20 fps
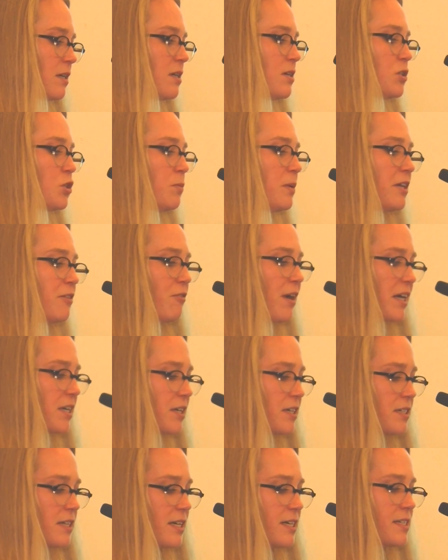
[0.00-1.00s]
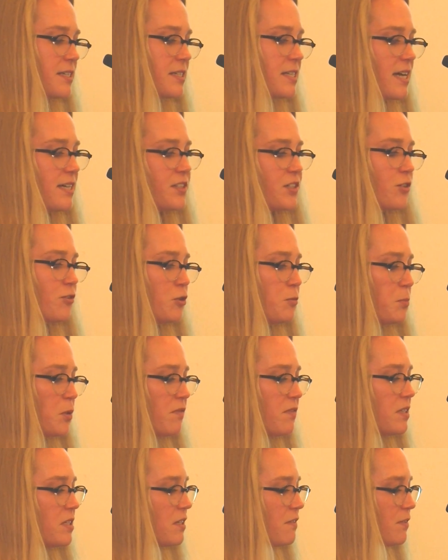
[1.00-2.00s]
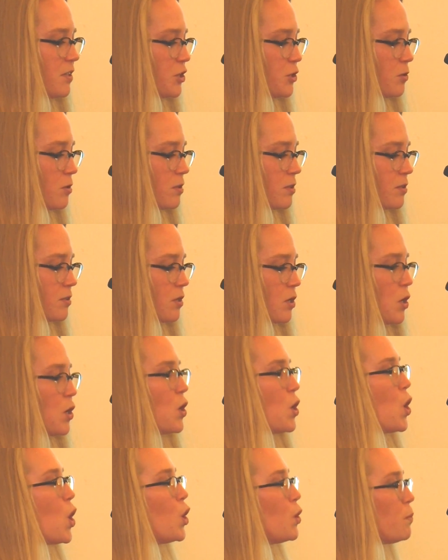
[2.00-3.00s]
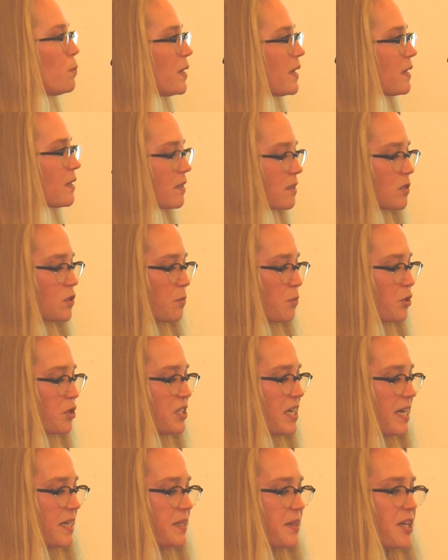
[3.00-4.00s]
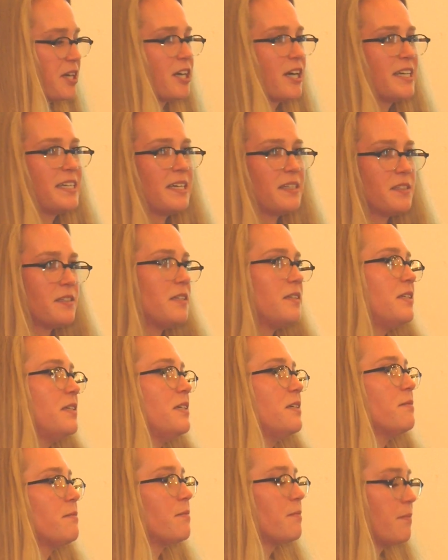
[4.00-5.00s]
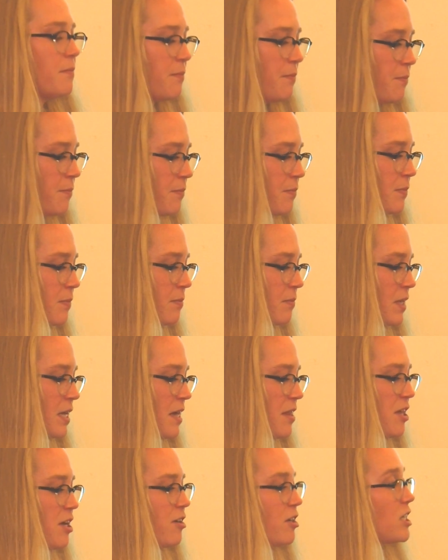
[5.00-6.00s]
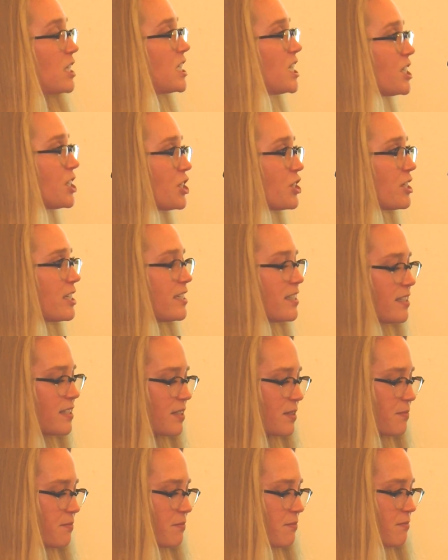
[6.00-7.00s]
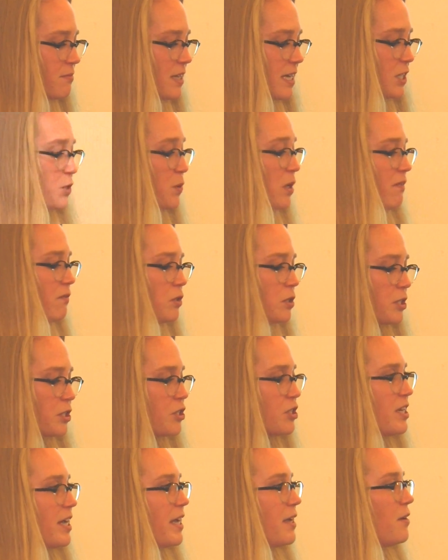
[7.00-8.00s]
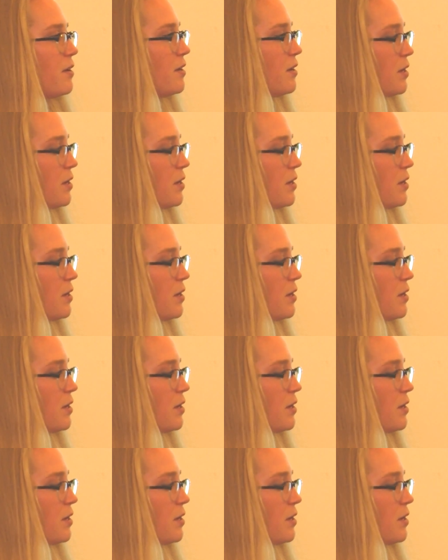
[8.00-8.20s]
to be recognized as a group of individuals hoping to protect their identity. There are countries, as we have learned today,